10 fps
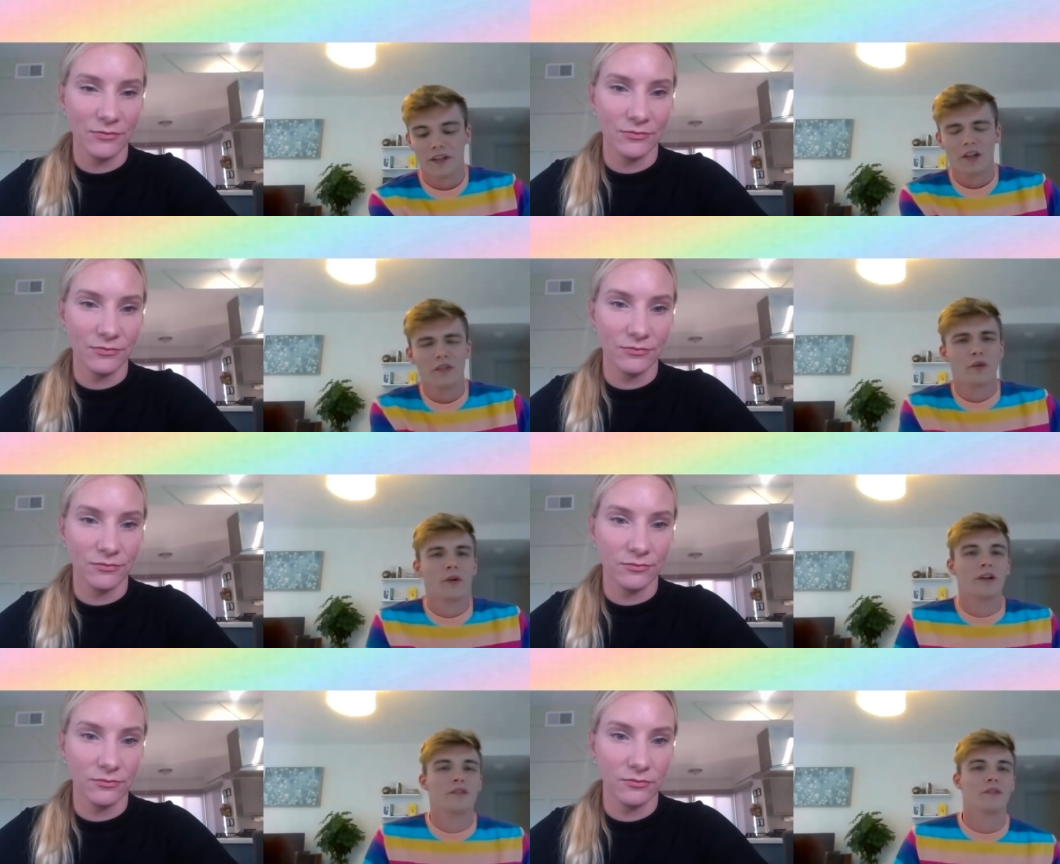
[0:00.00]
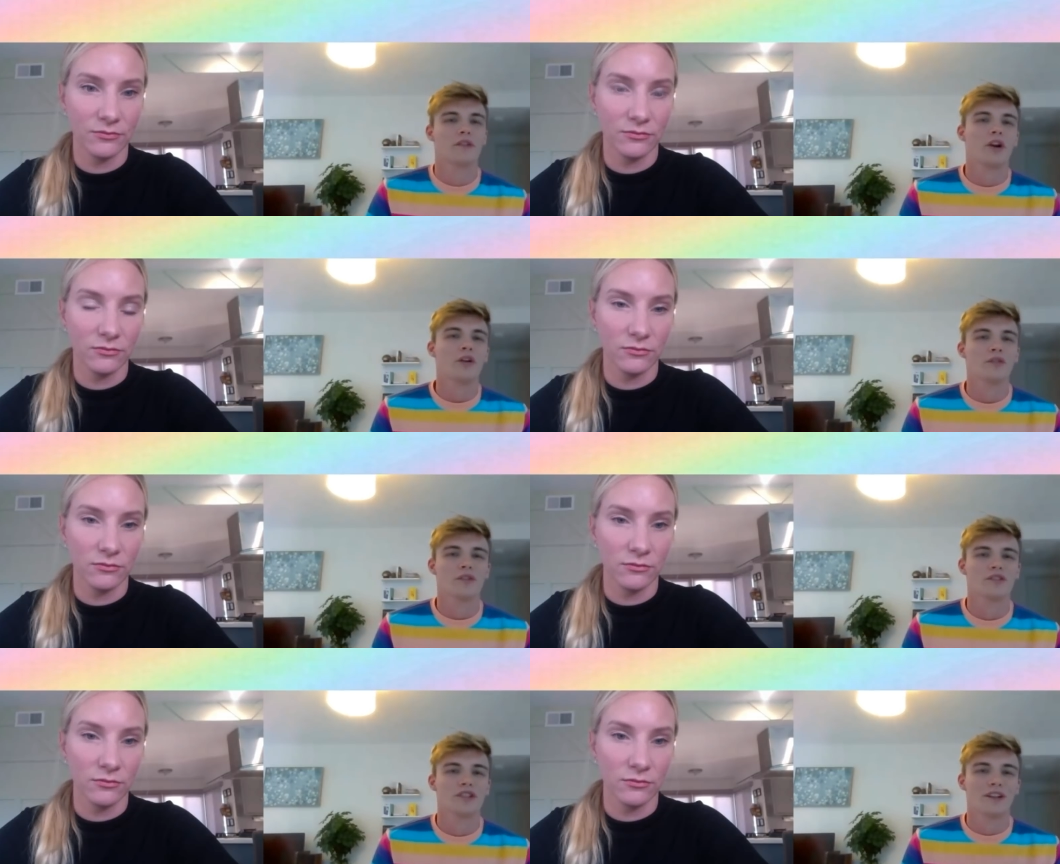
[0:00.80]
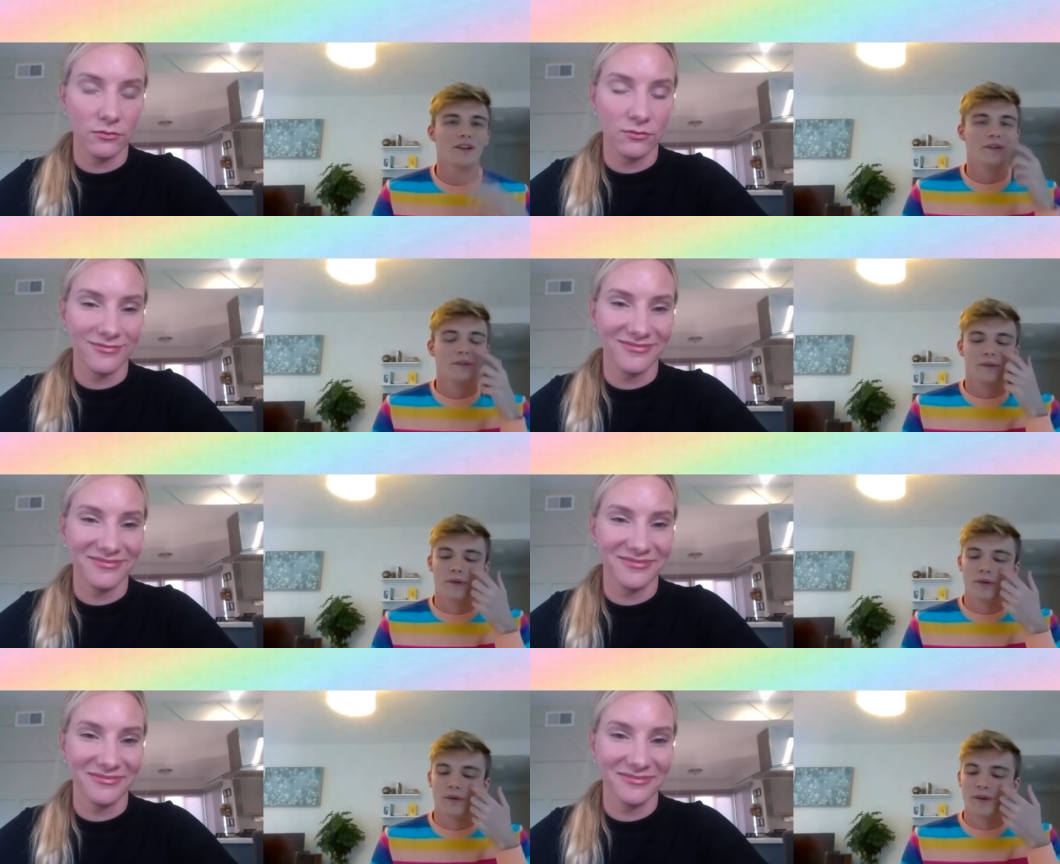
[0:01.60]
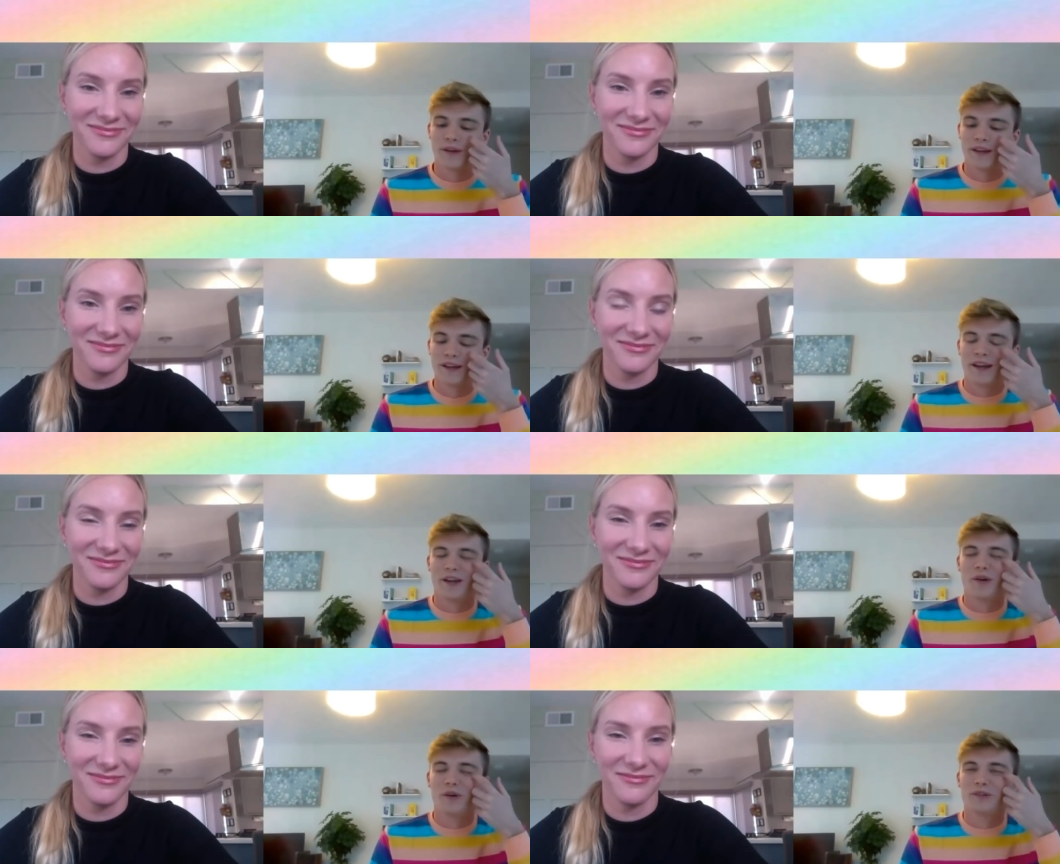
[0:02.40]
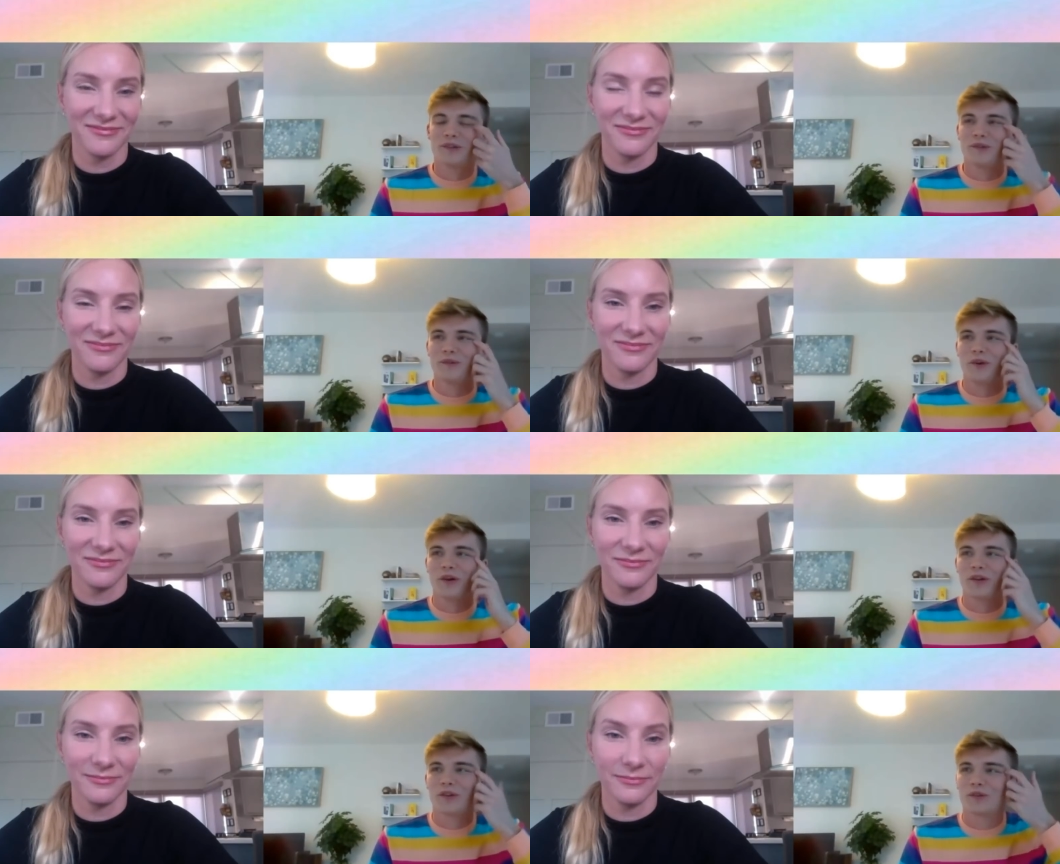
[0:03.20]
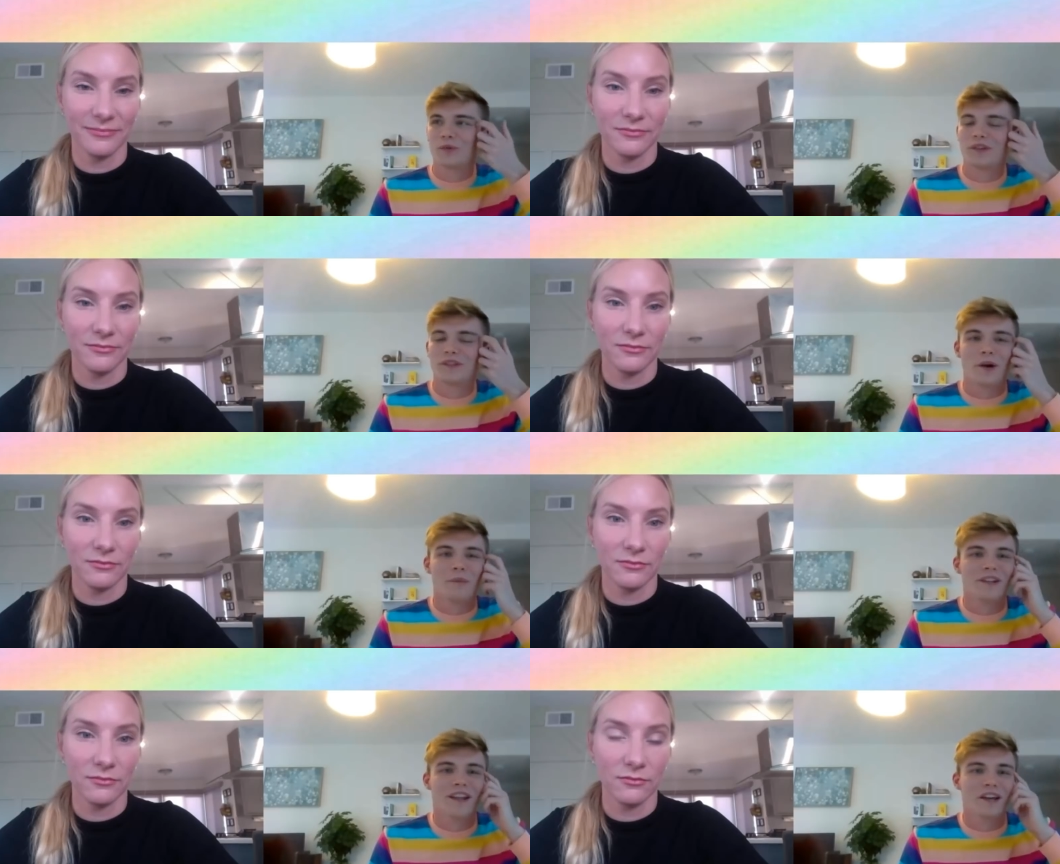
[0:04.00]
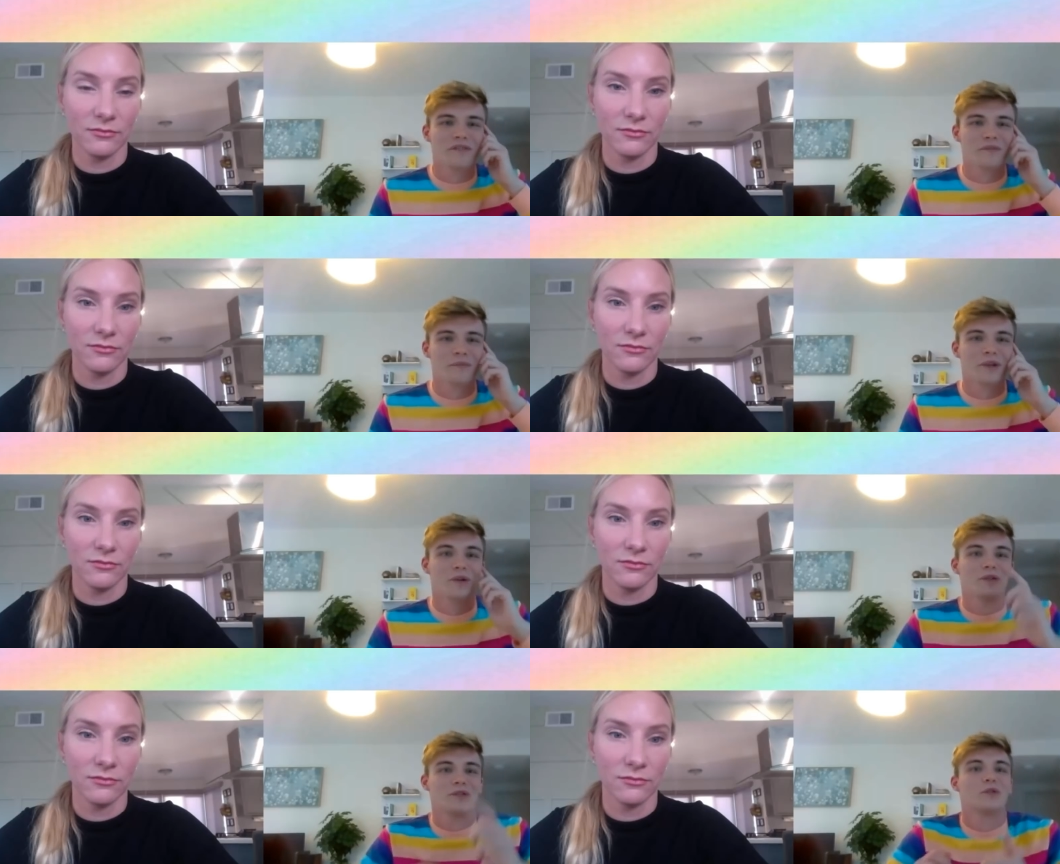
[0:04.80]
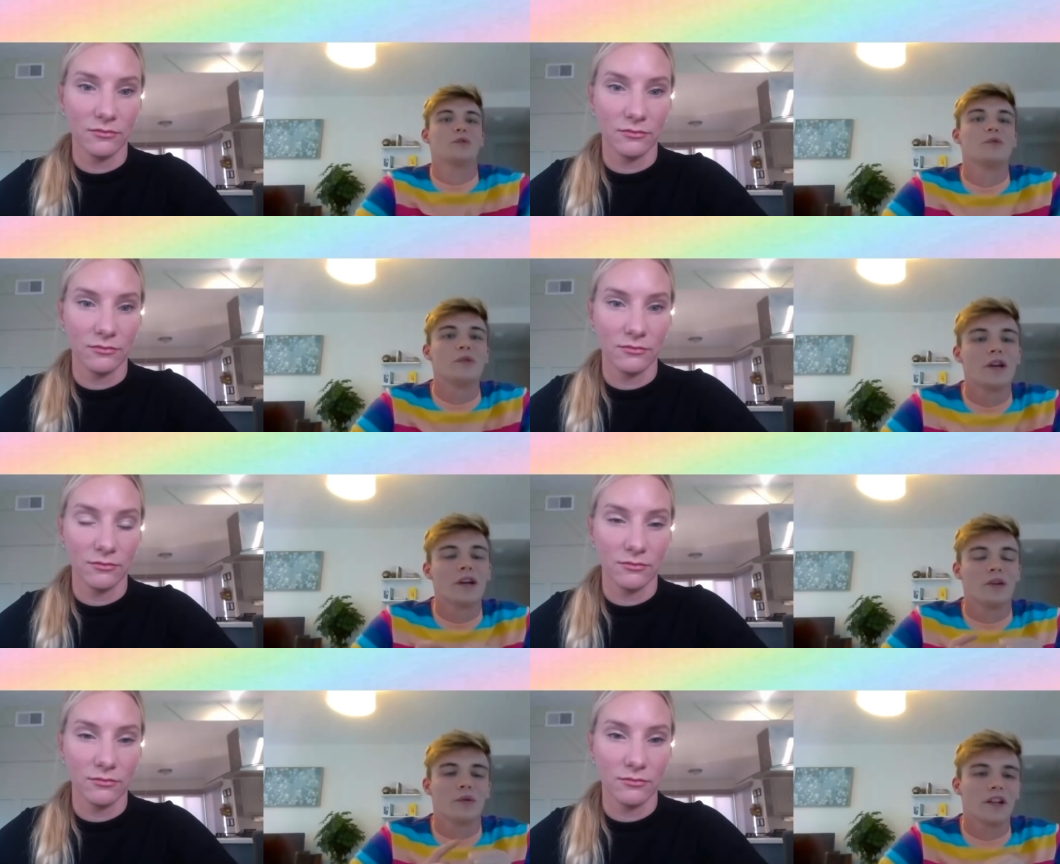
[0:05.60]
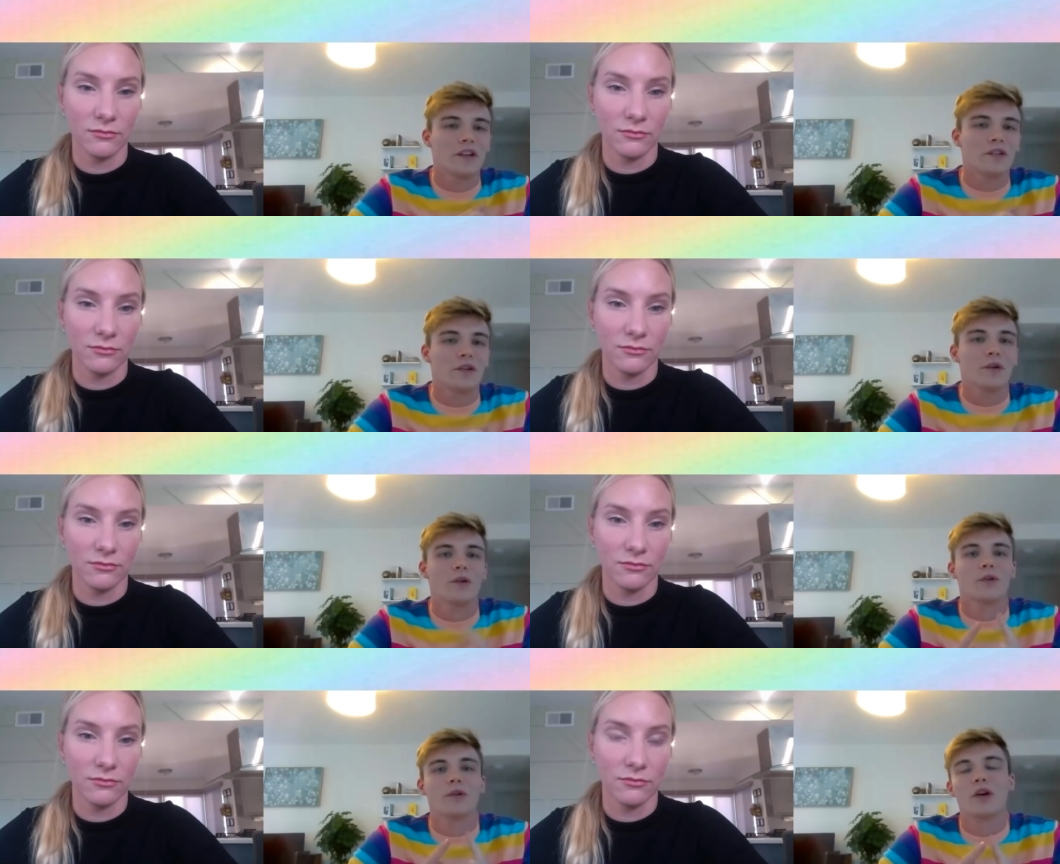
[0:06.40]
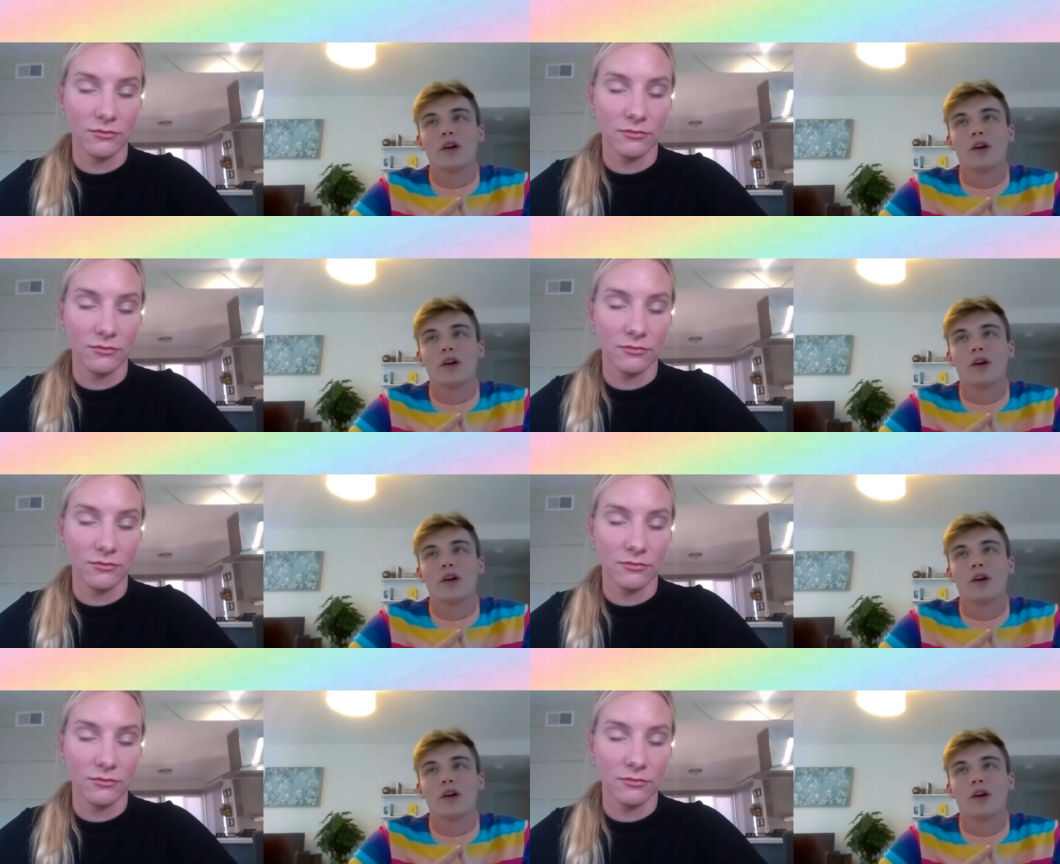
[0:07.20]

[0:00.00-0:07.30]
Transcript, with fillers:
Speaker 1: dancer and an artist in general. Uh, I called you a Swiss Army knife because you you're a dancer,